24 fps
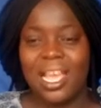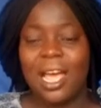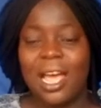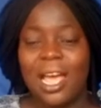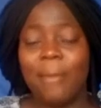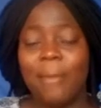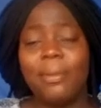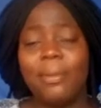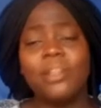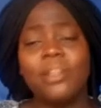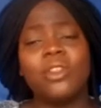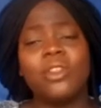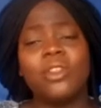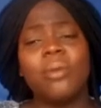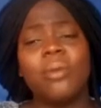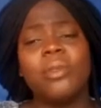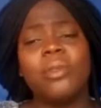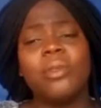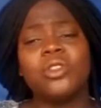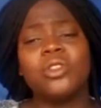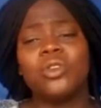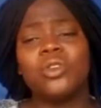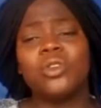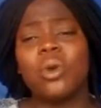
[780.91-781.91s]
And please don't be
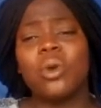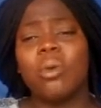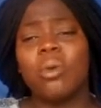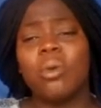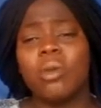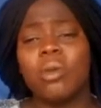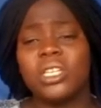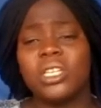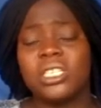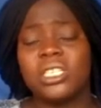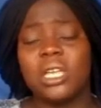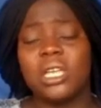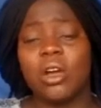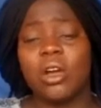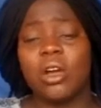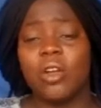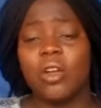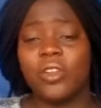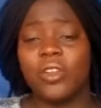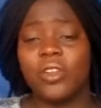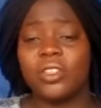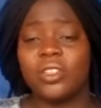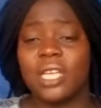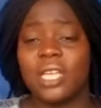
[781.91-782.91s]
so much in a
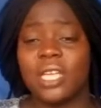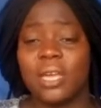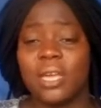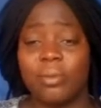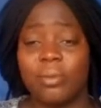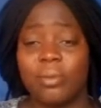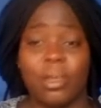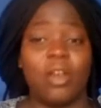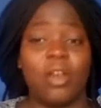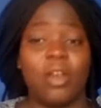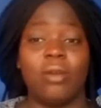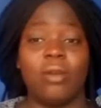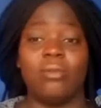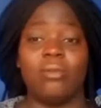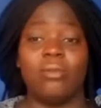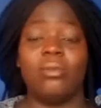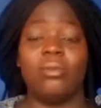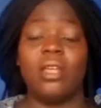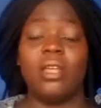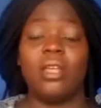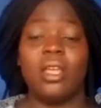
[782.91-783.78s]
hurry to get, become